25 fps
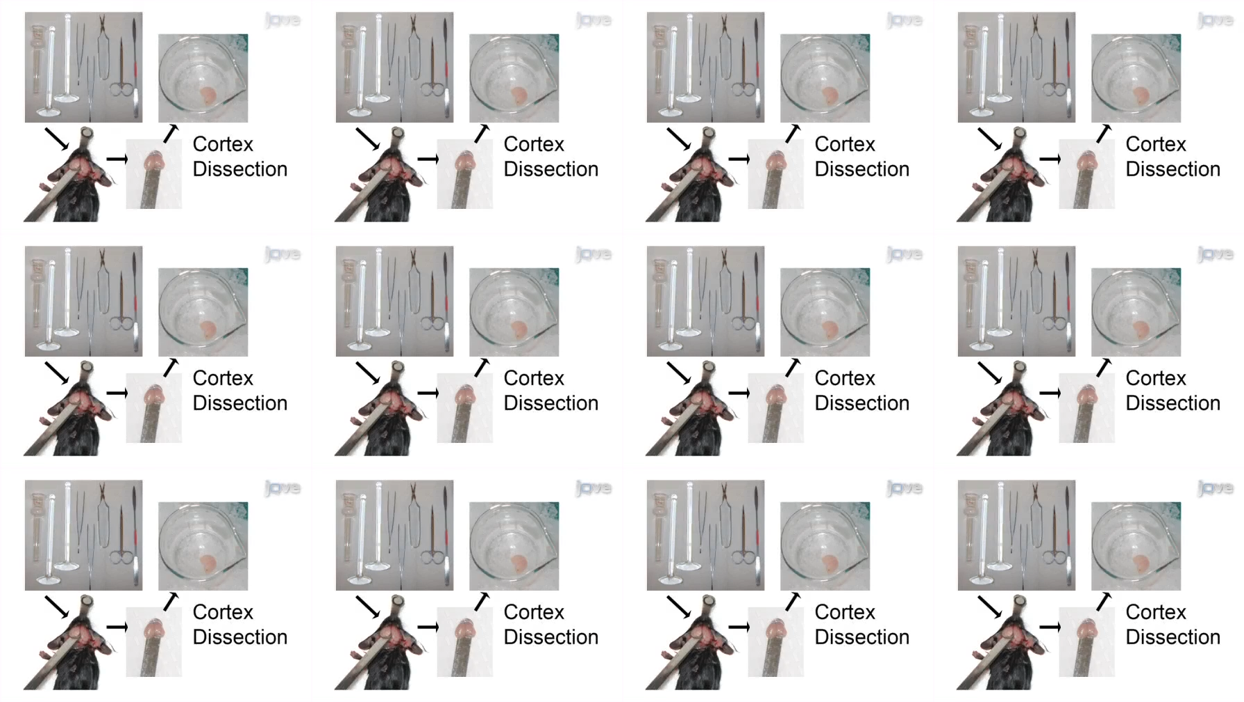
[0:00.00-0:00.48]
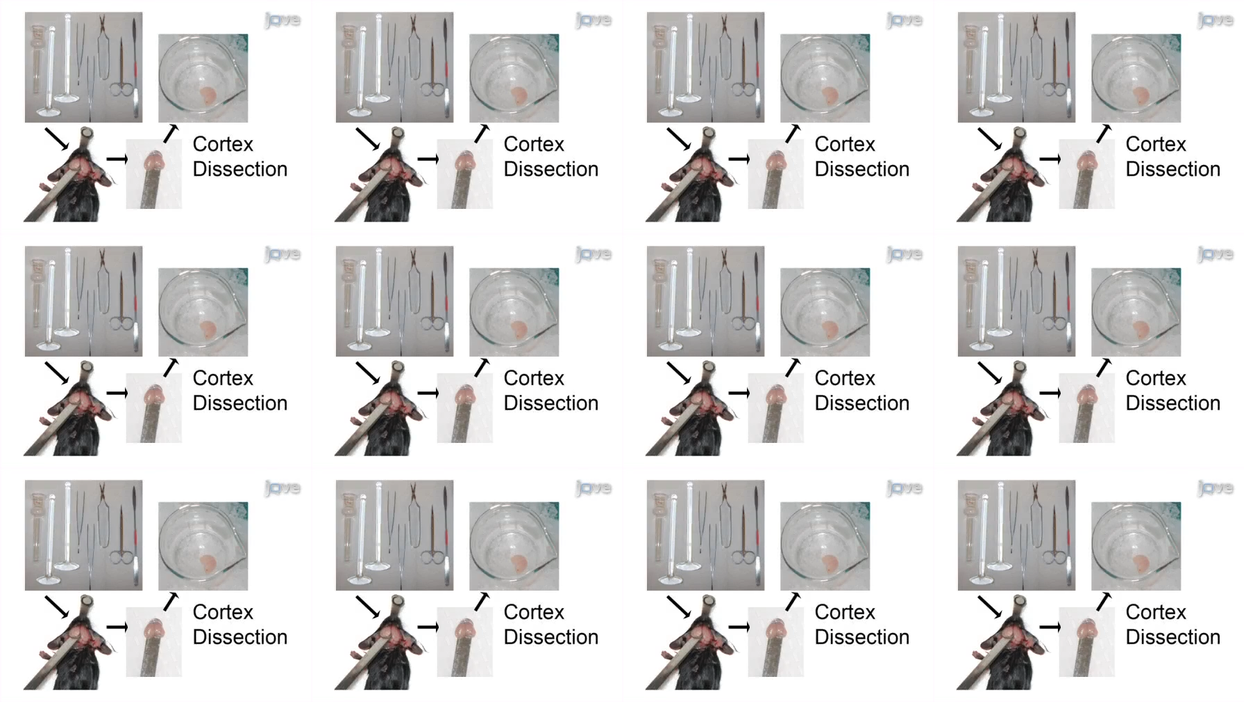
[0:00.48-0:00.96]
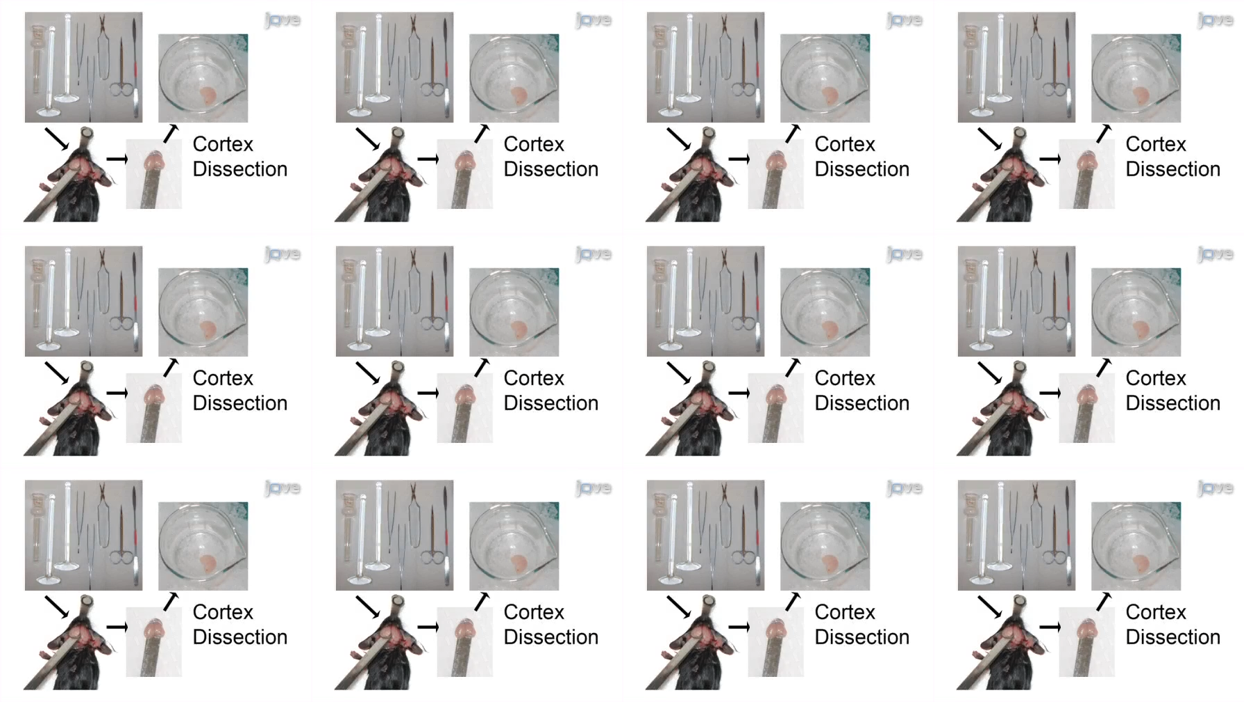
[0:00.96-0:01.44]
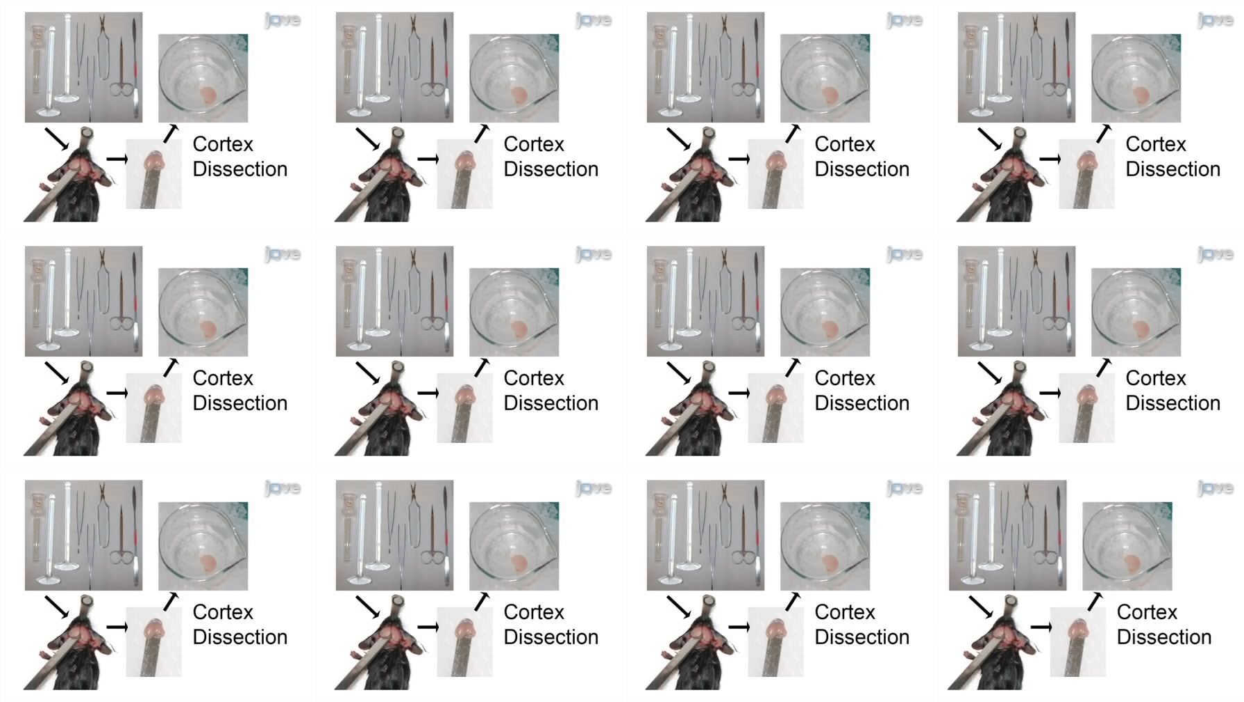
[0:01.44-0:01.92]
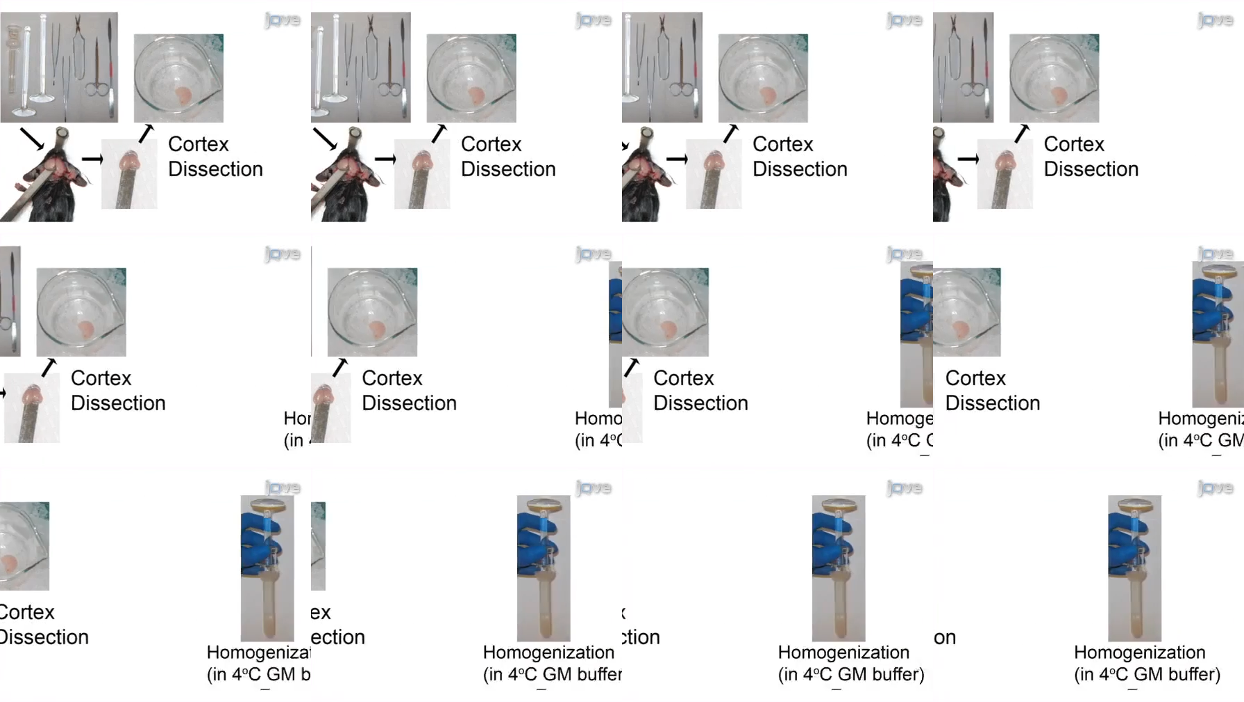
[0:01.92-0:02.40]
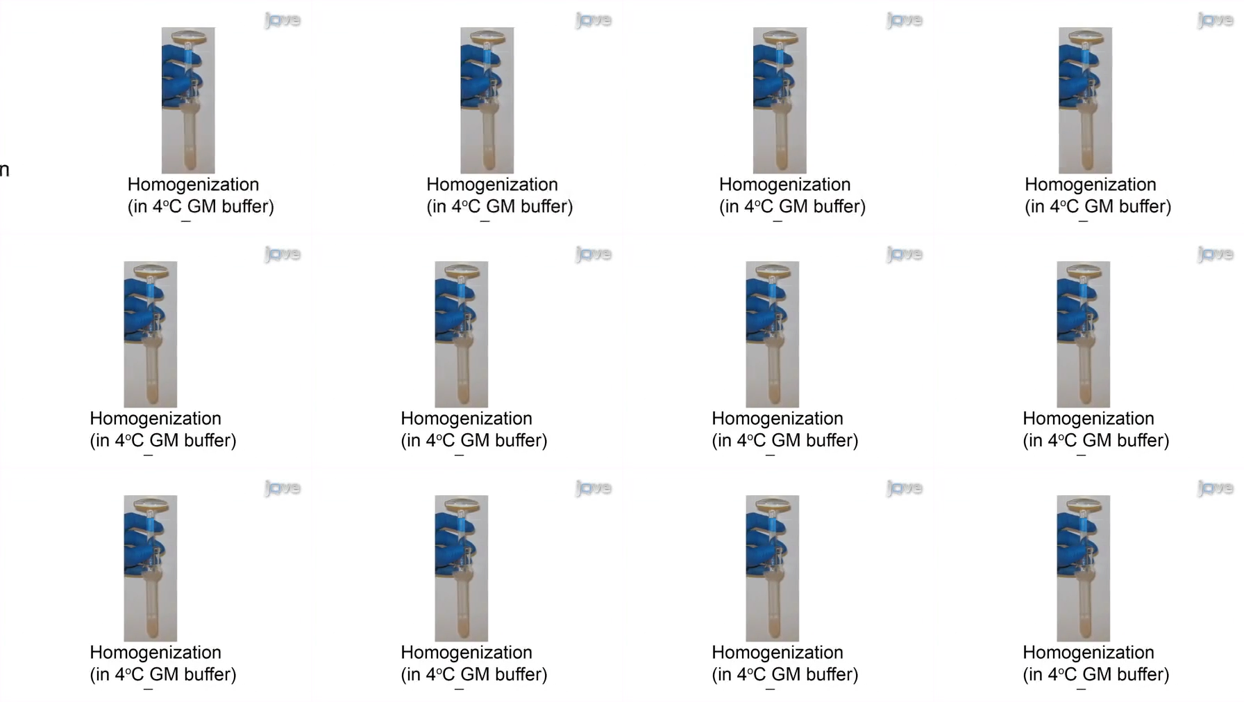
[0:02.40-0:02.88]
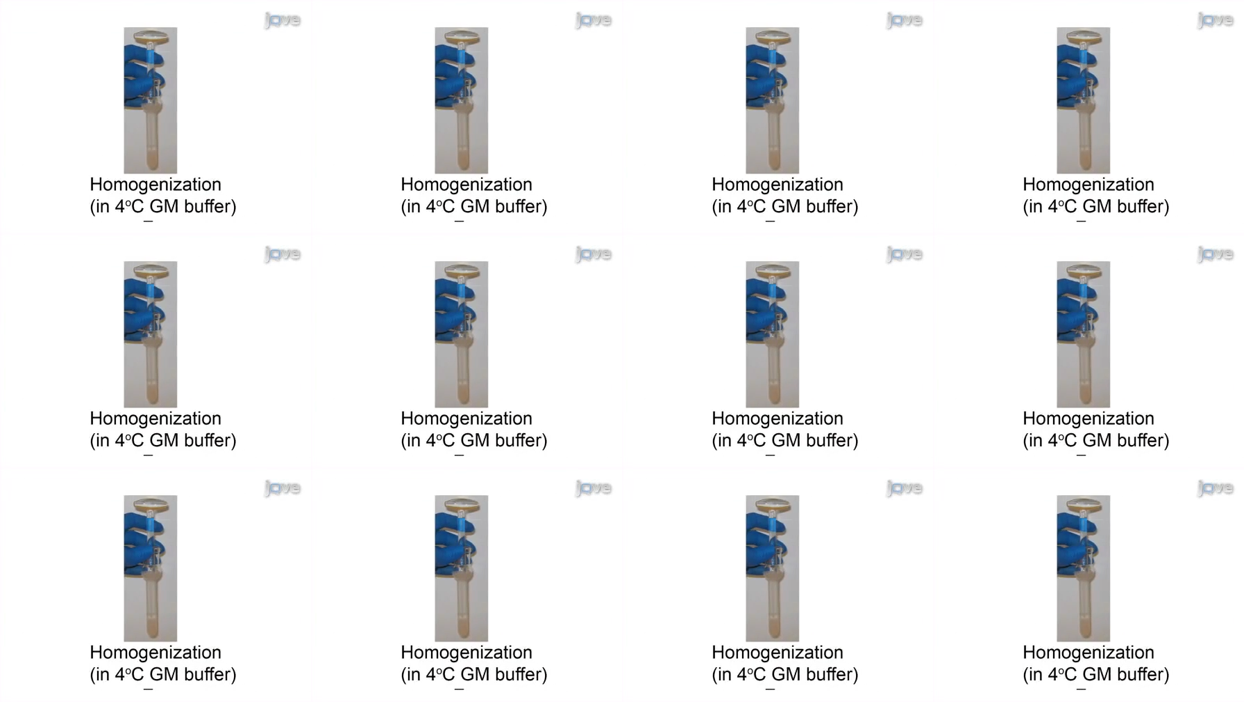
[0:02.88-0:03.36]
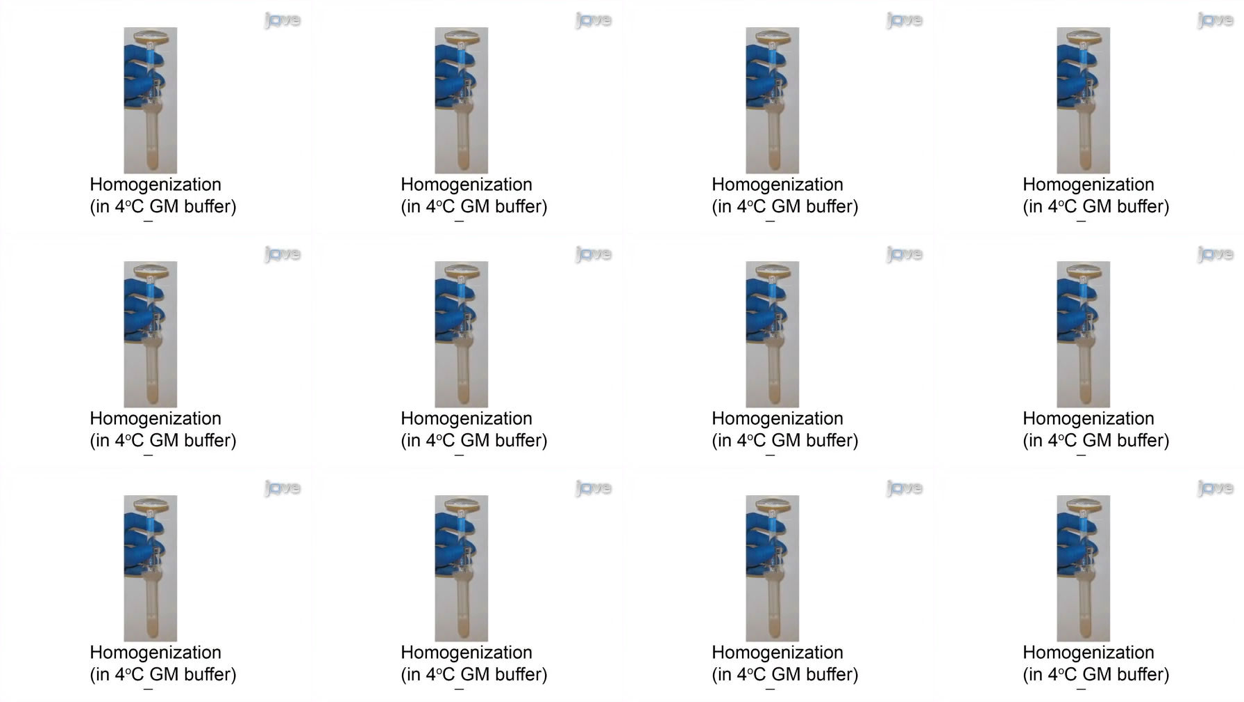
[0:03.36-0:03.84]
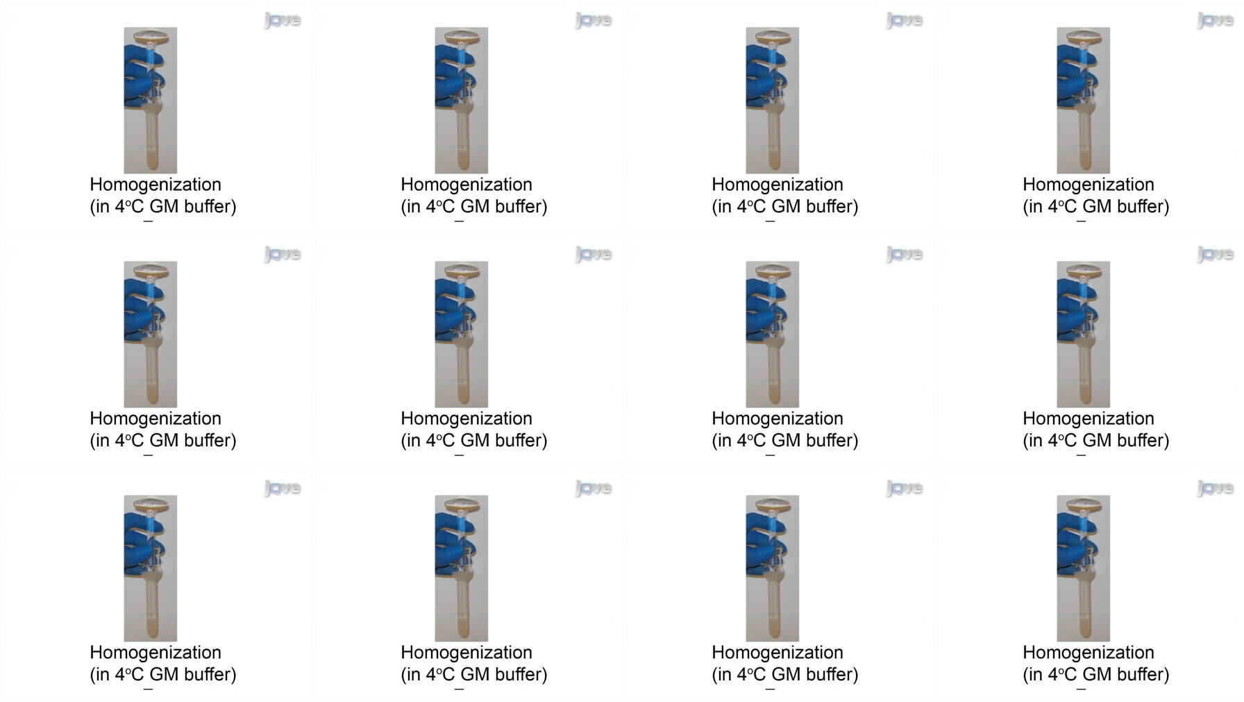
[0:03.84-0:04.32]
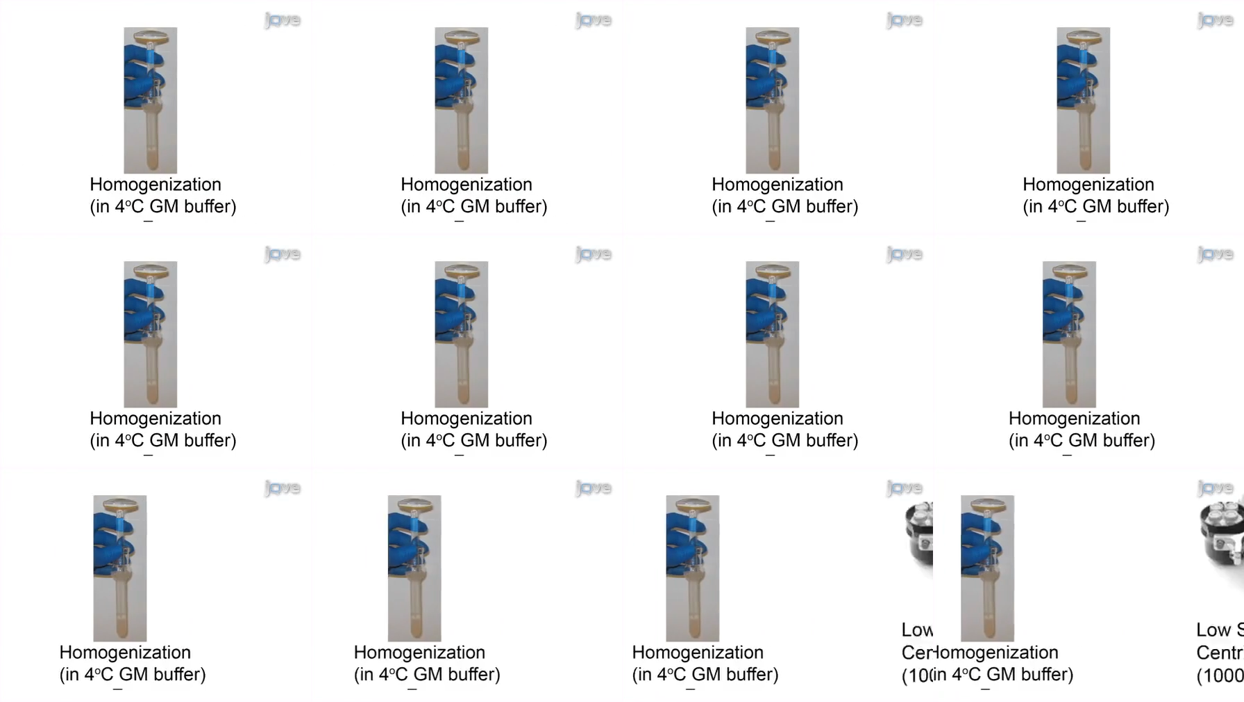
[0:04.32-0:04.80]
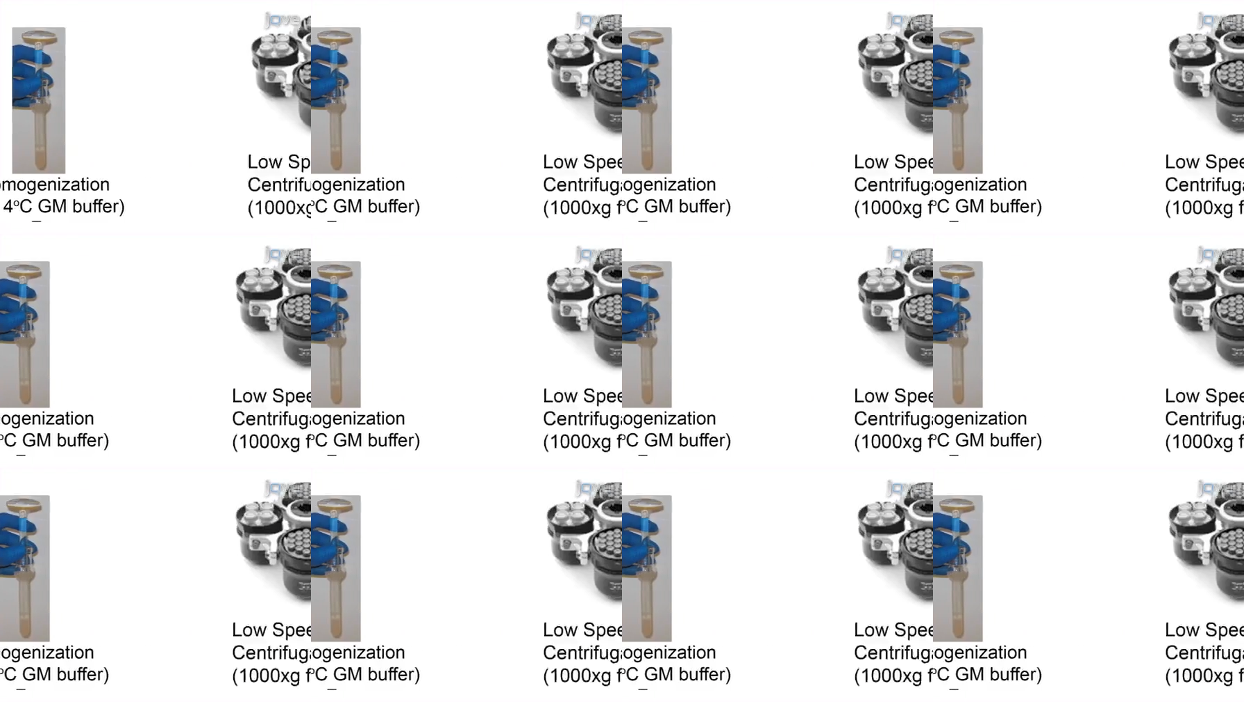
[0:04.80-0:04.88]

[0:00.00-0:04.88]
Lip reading: [unreadable: no face in view]